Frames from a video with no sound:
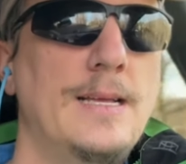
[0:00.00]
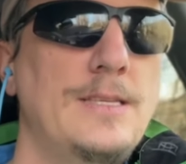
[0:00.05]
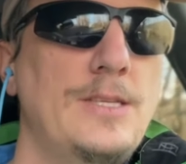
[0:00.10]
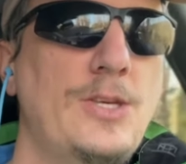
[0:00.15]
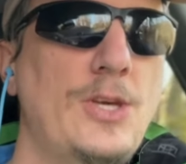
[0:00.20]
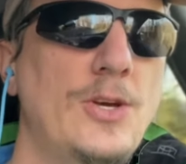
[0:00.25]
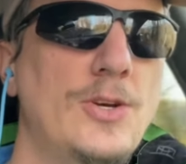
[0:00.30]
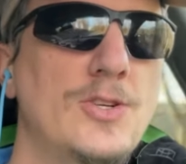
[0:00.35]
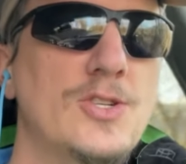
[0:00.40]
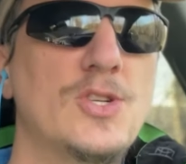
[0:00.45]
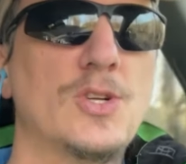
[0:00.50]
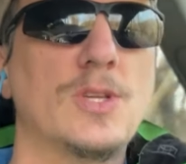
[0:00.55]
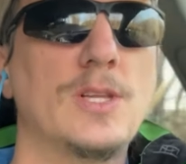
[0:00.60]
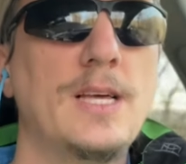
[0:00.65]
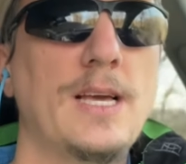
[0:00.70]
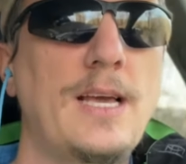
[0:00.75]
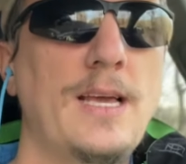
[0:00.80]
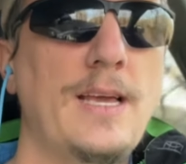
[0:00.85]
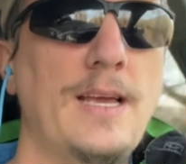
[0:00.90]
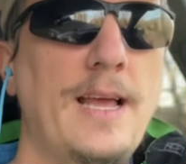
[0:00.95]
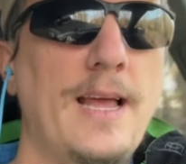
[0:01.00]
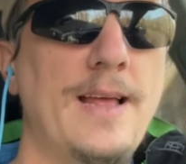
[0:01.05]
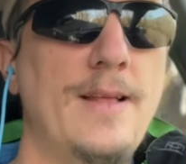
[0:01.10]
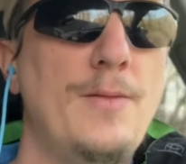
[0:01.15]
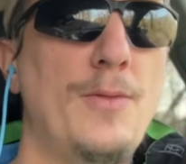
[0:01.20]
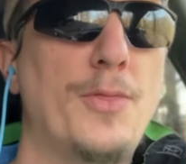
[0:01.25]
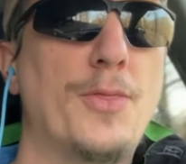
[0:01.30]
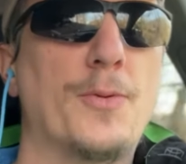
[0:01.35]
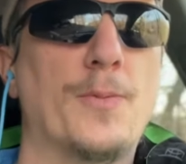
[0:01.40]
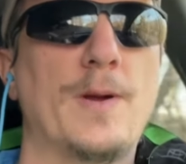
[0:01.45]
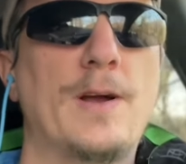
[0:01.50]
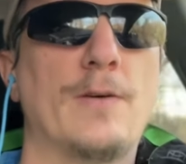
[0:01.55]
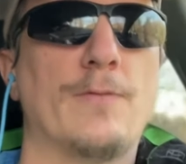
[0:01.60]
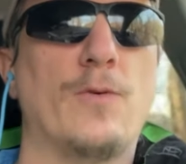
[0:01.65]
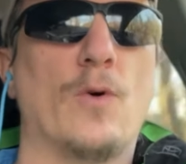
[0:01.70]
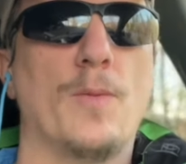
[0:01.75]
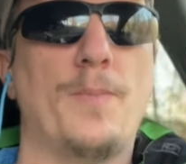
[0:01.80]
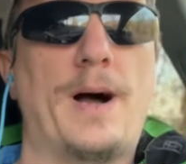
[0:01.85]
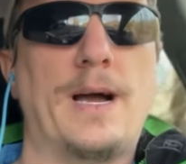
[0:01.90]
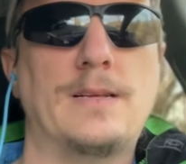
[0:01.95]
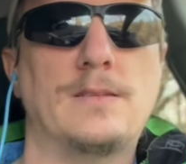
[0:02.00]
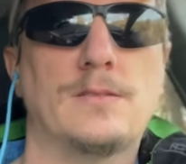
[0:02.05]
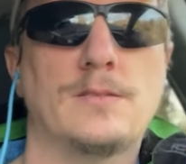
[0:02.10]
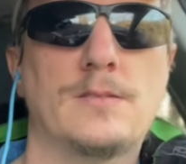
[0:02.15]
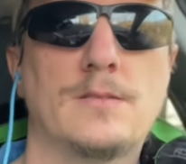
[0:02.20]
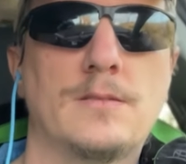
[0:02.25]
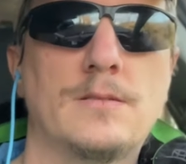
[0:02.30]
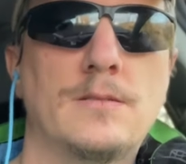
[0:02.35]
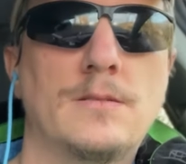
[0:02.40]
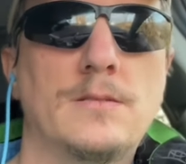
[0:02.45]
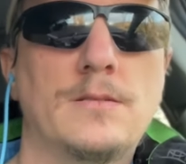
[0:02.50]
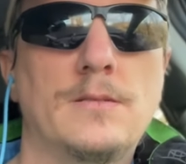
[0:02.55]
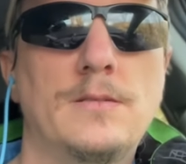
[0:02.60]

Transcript: usually in three or four bites